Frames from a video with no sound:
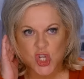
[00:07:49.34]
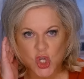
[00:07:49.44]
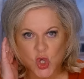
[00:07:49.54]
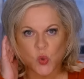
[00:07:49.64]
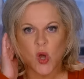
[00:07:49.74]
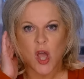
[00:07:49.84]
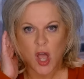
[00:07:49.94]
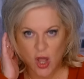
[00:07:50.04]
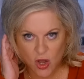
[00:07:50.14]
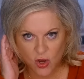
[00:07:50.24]
Two
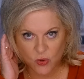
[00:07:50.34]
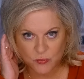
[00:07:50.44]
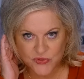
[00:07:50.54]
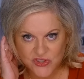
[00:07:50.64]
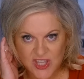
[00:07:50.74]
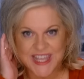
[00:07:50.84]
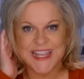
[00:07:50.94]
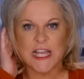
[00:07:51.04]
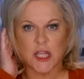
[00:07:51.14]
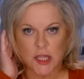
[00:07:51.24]
homes
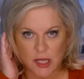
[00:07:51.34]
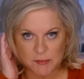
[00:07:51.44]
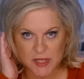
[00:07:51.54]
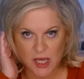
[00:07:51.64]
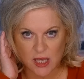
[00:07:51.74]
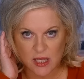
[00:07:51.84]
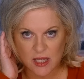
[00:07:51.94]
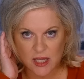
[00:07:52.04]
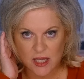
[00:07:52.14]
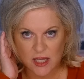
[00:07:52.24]
in Colombia
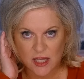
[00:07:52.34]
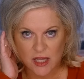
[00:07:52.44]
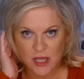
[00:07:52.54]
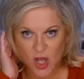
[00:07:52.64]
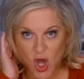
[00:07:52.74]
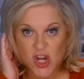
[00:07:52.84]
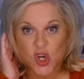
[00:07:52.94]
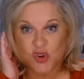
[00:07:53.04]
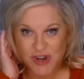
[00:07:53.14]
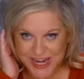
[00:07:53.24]
on a
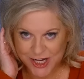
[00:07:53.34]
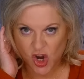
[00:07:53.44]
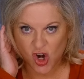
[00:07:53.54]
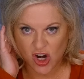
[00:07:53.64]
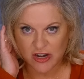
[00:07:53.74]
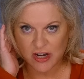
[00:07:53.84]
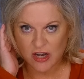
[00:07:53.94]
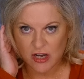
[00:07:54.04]
credit card?